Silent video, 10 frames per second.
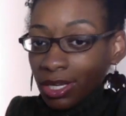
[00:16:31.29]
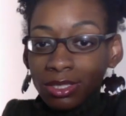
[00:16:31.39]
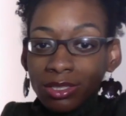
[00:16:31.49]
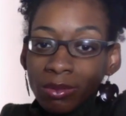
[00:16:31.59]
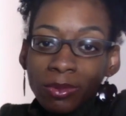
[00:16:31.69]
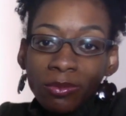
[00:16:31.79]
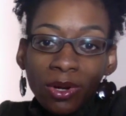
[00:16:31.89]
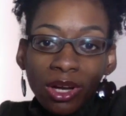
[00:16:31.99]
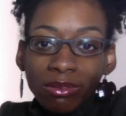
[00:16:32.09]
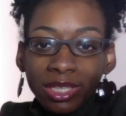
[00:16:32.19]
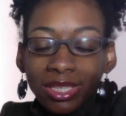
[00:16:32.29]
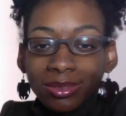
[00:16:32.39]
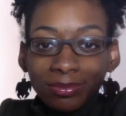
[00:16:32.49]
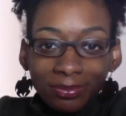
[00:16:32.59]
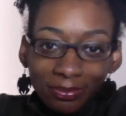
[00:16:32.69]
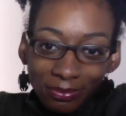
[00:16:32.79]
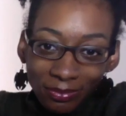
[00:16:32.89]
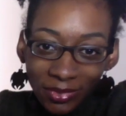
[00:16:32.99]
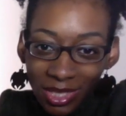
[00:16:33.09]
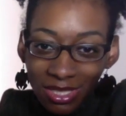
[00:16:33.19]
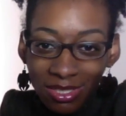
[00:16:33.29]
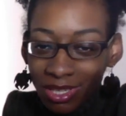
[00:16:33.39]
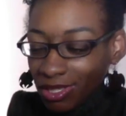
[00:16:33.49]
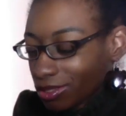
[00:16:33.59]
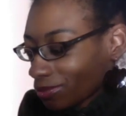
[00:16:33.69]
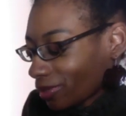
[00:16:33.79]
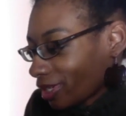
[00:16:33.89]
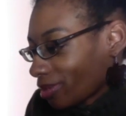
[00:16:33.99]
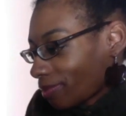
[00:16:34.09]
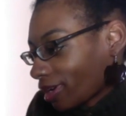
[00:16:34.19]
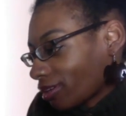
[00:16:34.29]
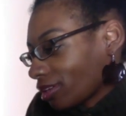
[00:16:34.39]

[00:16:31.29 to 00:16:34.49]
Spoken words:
Don't be worried. There's nothing to worry about.